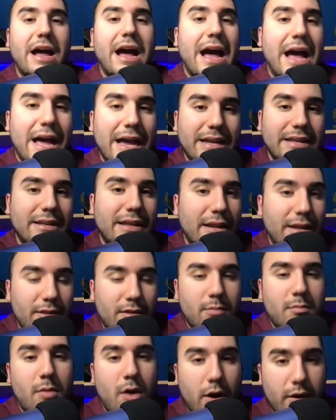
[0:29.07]
I did in
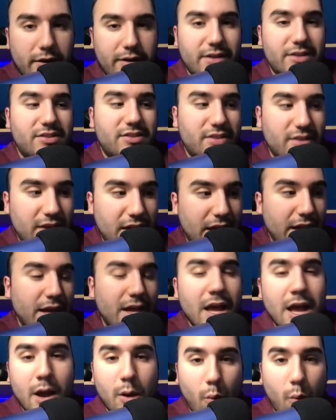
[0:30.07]
the markets today,